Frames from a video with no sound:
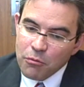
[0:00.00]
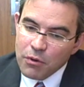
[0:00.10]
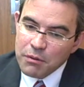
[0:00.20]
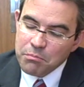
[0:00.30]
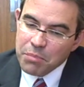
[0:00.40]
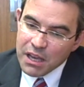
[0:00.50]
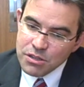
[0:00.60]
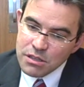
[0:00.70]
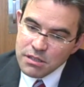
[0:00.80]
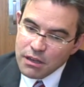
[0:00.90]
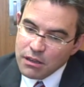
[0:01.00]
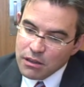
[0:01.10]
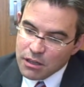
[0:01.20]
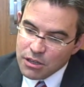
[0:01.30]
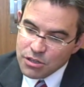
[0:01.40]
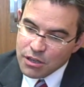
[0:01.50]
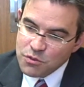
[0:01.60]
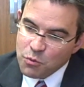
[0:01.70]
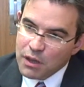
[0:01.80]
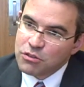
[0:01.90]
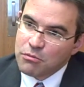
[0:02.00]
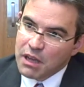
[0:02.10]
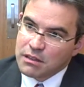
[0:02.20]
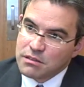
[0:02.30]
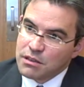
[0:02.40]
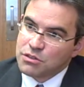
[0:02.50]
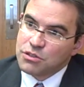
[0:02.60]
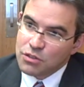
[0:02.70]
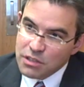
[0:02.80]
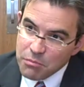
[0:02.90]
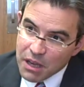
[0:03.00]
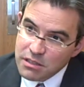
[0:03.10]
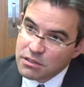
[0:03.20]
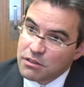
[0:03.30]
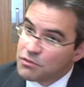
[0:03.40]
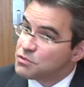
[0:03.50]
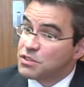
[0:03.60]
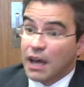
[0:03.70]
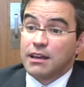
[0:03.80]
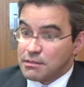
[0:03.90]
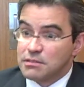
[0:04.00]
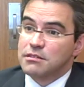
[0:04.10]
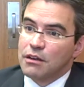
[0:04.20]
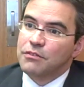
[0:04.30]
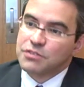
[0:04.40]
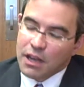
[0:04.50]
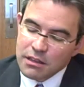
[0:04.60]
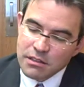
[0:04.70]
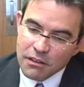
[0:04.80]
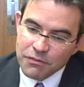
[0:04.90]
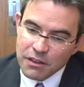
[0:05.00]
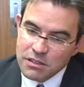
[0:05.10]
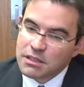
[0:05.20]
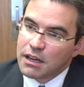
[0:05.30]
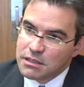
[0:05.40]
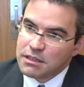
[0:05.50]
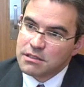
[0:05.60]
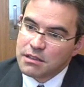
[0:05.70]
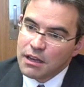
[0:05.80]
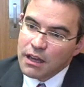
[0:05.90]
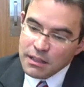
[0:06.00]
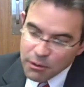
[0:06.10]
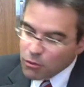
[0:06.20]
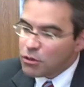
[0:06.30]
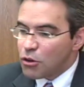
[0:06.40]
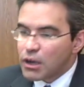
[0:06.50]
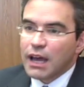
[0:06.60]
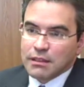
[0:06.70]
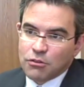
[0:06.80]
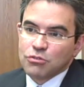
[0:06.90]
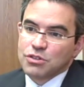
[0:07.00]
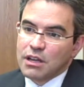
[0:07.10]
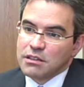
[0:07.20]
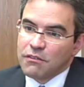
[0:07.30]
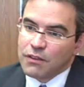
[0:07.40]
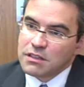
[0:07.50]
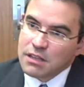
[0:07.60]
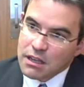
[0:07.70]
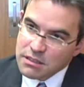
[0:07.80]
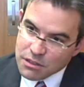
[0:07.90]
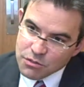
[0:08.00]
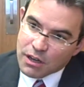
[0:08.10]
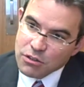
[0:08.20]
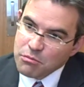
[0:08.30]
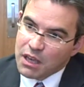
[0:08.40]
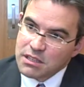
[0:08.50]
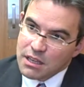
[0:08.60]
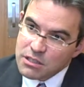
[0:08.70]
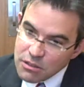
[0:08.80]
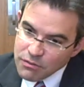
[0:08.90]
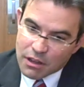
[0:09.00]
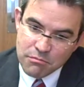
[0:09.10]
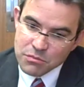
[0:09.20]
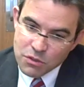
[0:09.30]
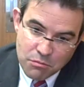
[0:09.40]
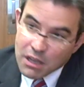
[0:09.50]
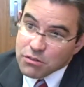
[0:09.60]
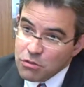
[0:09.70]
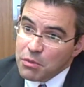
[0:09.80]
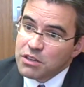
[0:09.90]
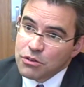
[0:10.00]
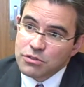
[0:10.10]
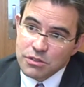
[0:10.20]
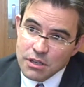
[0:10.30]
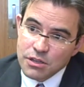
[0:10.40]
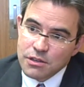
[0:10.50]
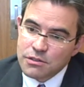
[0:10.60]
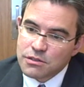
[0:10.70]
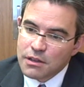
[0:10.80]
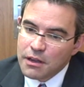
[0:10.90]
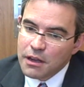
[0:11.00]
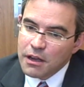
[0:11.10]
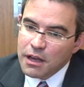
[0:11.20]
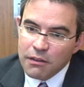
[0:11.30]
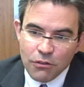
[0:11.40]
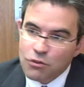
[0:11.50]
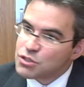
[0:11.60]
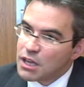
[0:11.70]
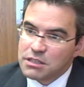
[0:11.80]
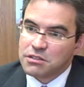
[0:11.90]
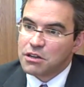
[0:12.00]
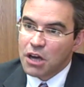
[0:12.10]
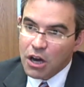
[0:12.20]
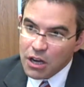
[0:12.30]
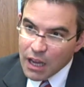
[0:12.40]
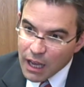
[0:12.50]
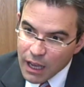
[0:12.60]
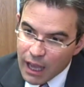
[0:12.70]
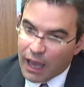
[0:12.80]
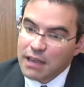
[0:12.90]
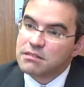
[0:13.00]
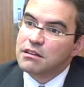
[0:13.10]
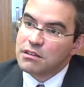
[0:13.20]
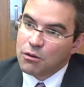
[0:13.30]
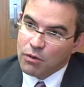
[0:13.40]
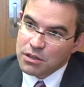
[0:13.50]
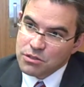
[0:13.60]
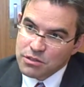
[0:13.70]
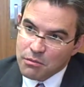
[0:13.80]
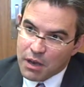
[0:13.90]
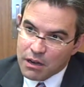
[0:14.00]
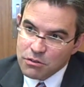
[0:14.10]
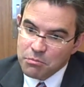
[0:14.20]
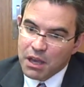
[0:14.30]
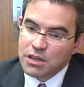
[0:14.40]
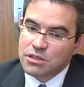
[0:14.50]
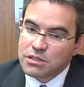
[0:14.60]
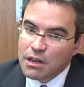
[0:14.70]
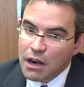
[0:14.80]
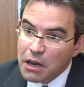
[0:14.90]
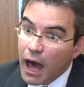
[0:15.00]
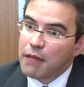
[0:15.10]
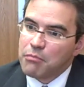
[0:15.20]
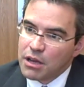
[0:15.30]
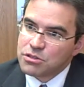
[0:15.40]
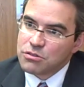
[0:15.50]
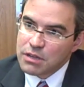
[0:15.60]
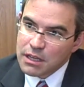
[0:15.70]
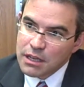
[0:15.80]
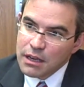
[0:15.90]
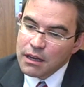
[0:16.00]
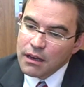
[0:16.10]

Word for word: when patients and clinicians want to make decisions on the basis of science, of scientific studies, they will look at those scientific studies and try to make sense of them to make those decisions. If those studies are not asking the questions that matter to patients and are not measuring